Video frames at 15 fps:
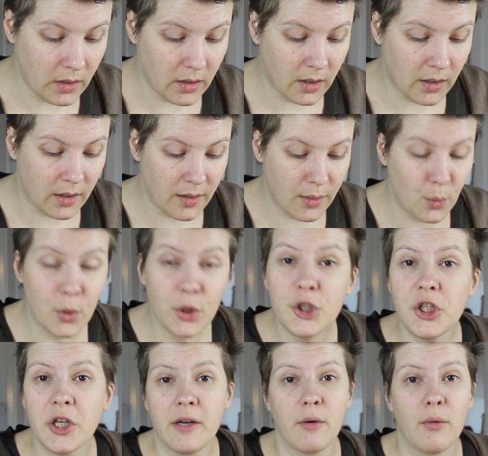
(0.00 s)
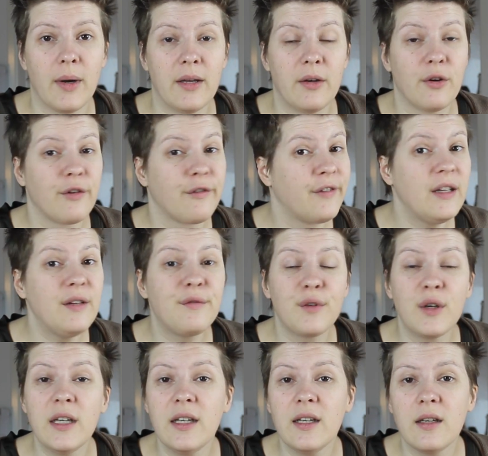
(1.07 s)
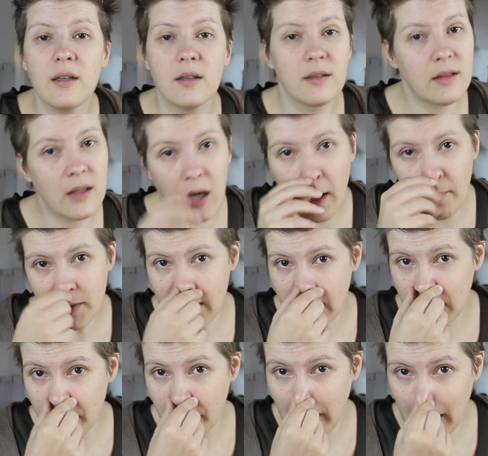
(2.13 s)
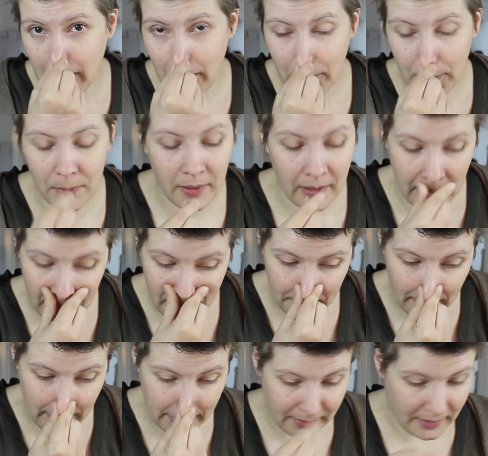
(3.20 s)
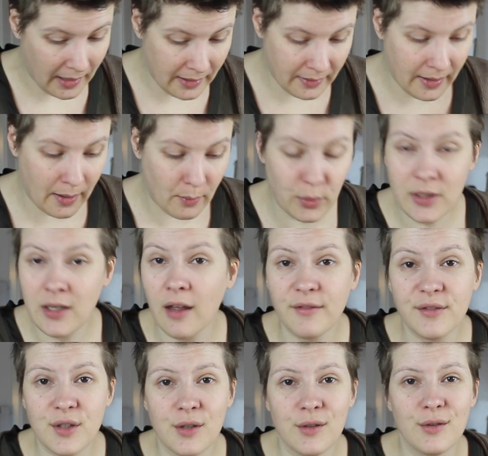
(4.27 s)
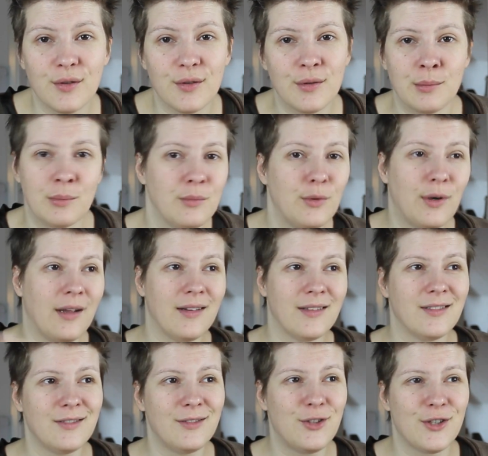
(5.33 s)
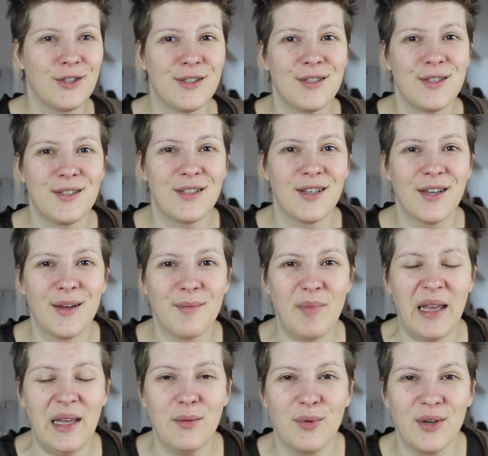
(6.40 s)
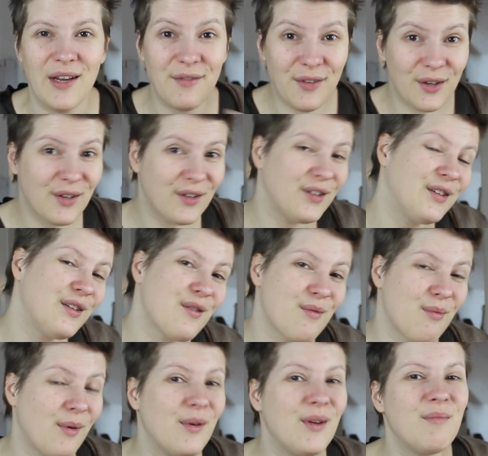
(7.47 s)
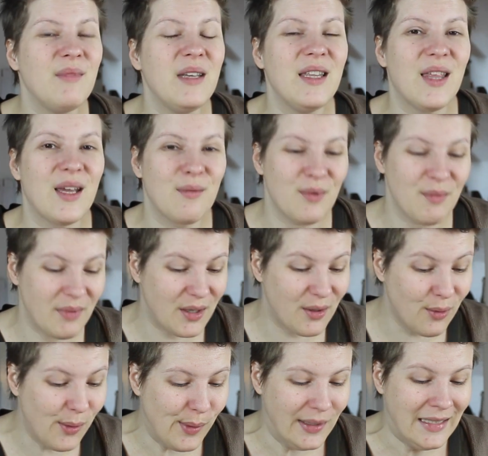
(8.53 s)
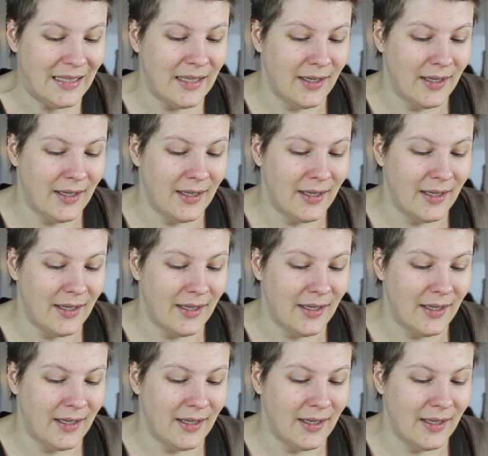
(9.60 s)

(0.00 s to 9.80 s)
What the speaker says: the word generator, feel free in the comment section below. I would love to, well, just paint whatever you throw at me. That would be cool.